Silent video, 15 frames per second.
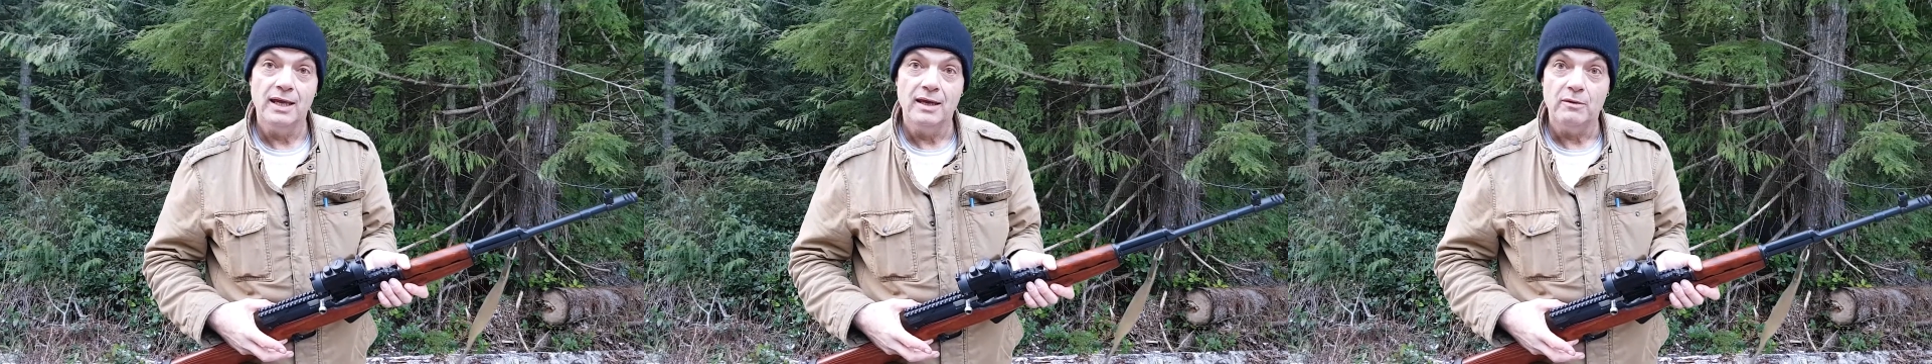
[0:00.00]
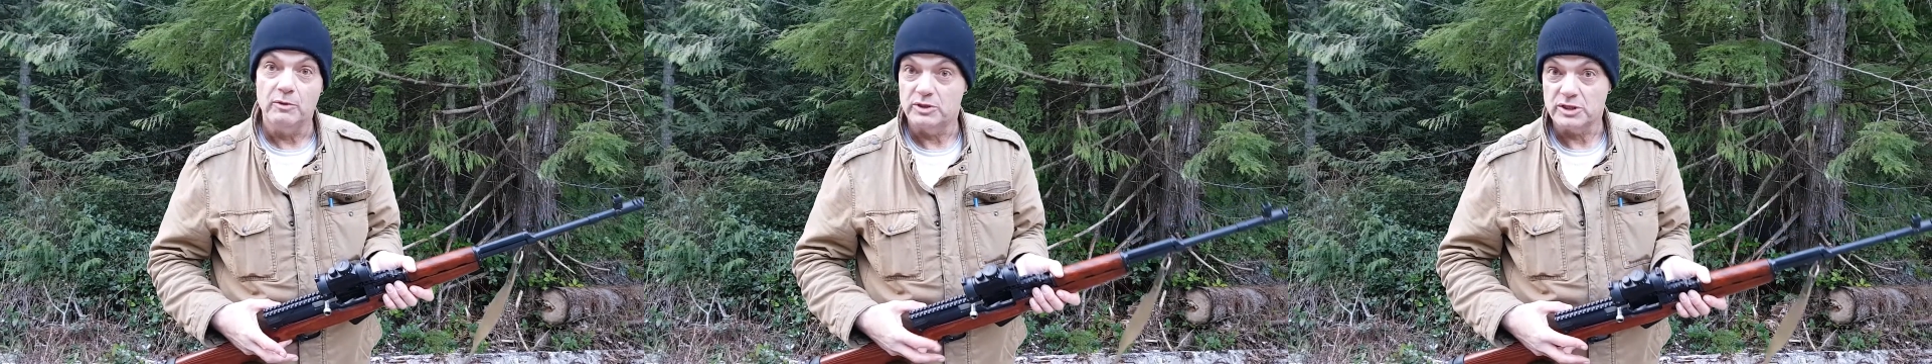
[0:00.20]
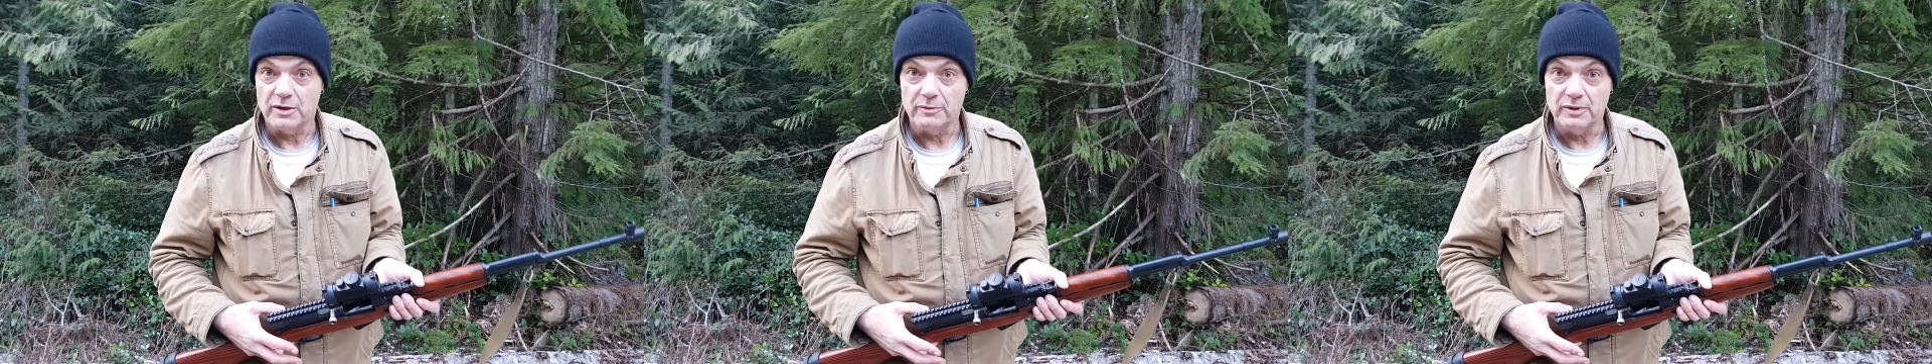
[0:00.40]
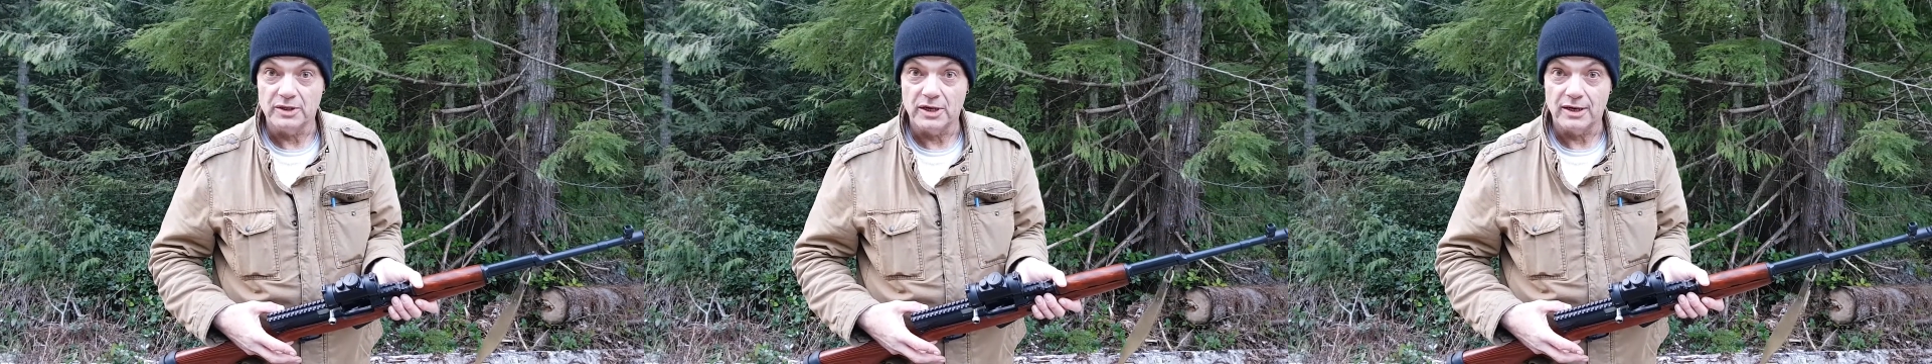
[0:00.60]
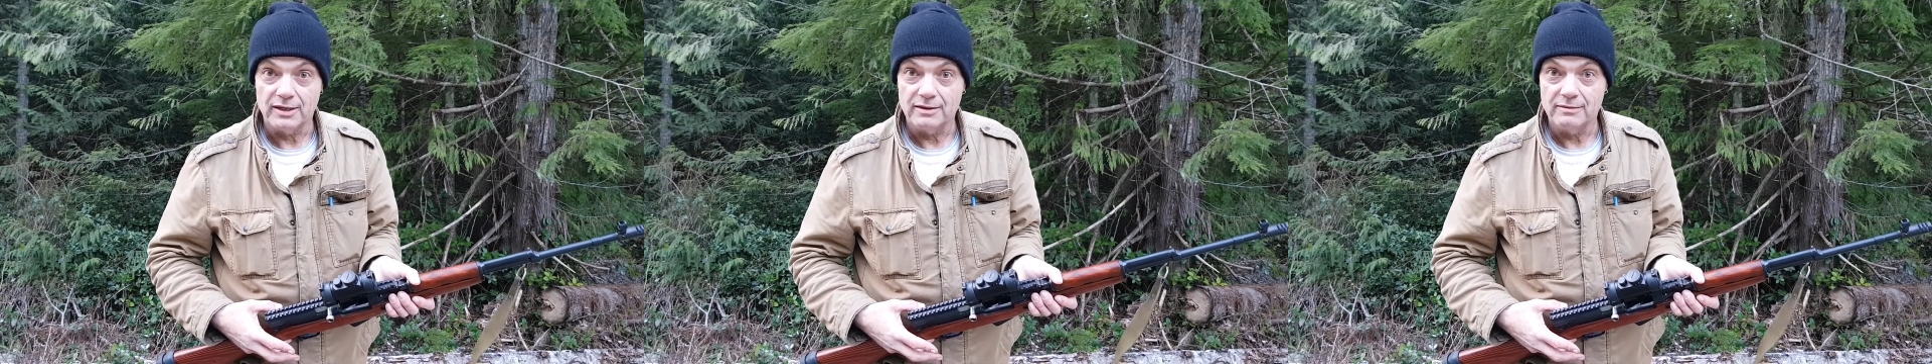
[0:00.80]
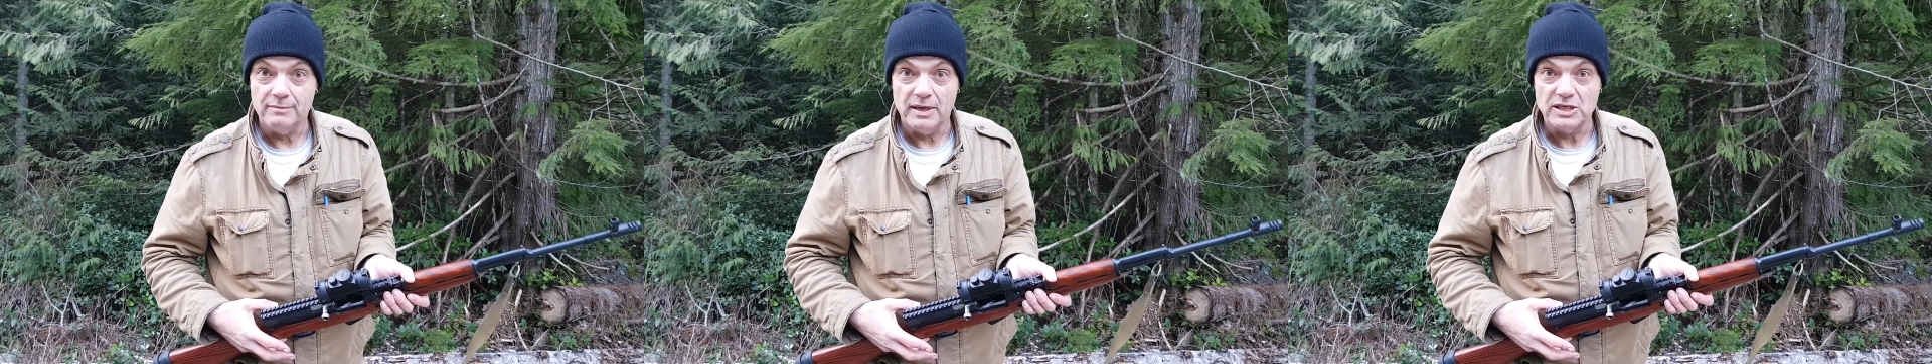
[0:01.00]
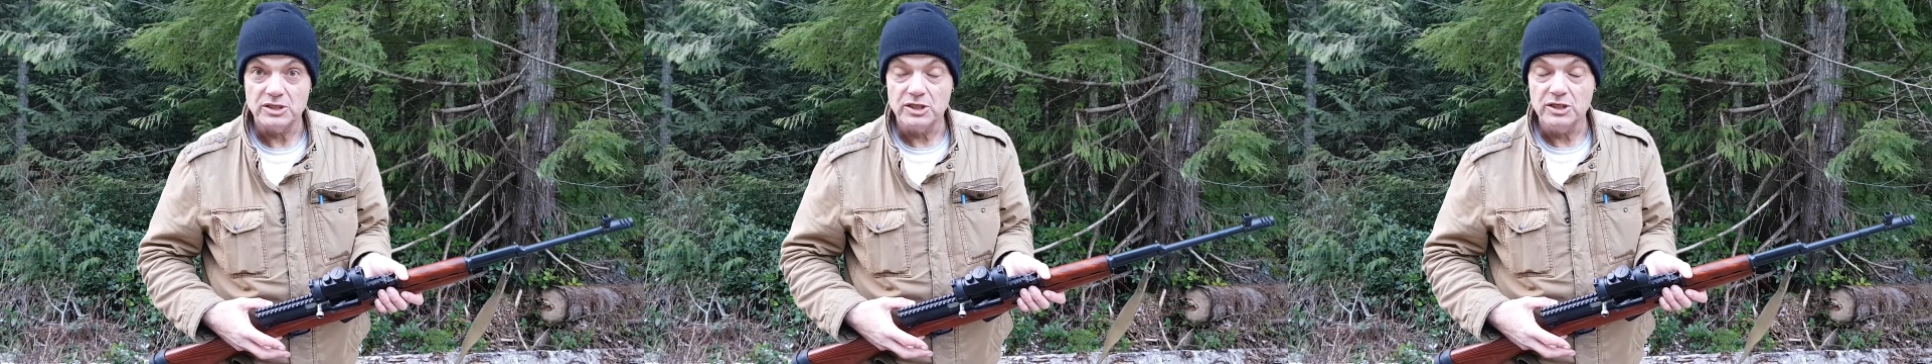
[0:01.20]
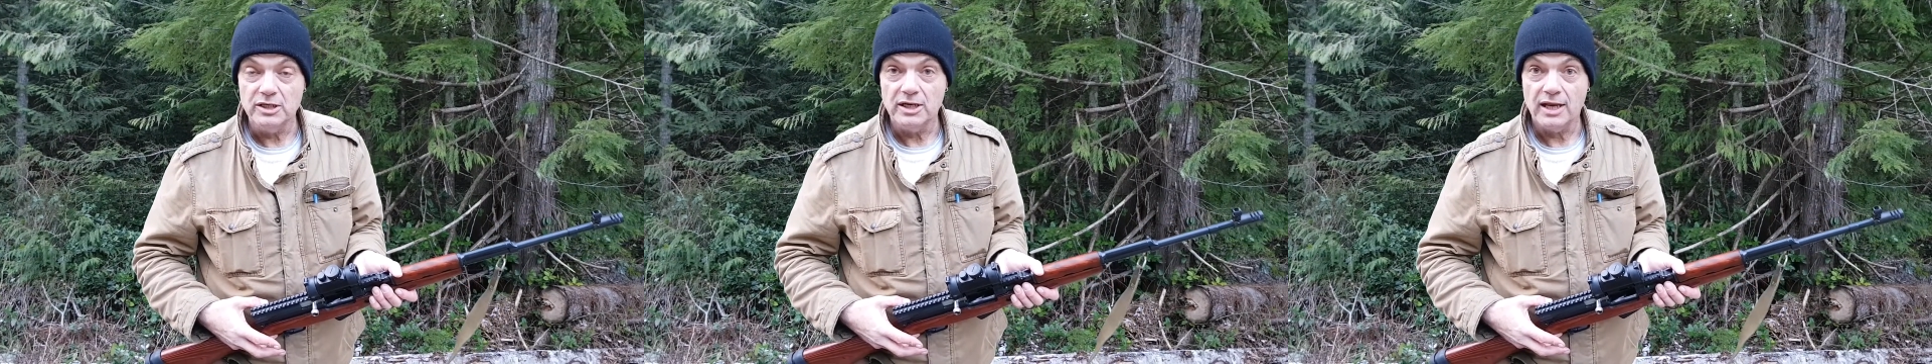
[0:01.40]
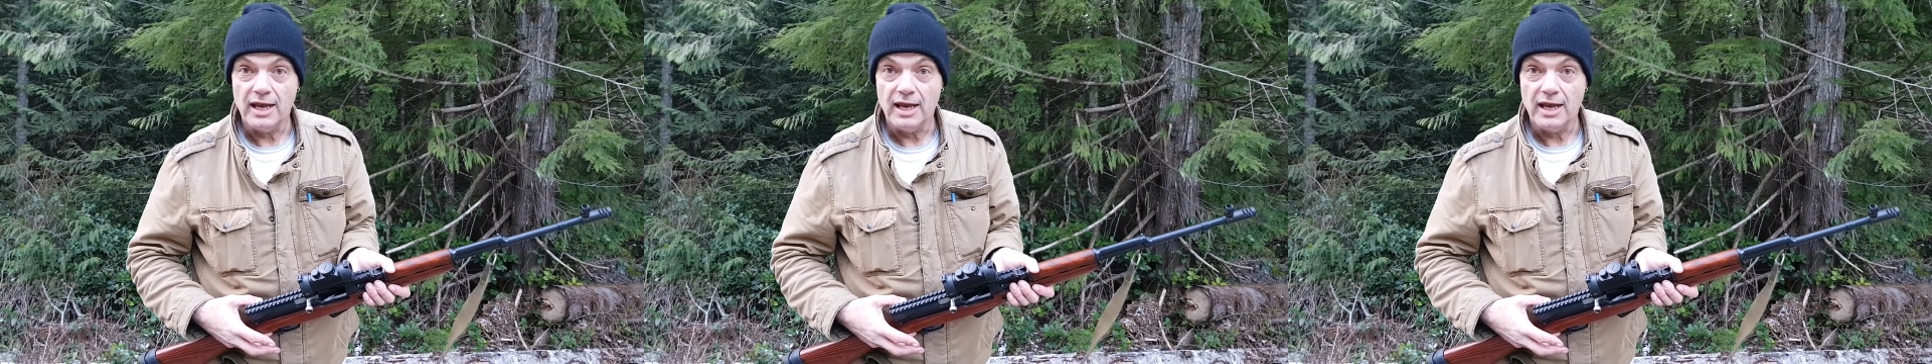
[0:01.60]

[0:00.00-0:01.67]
which I will not mention,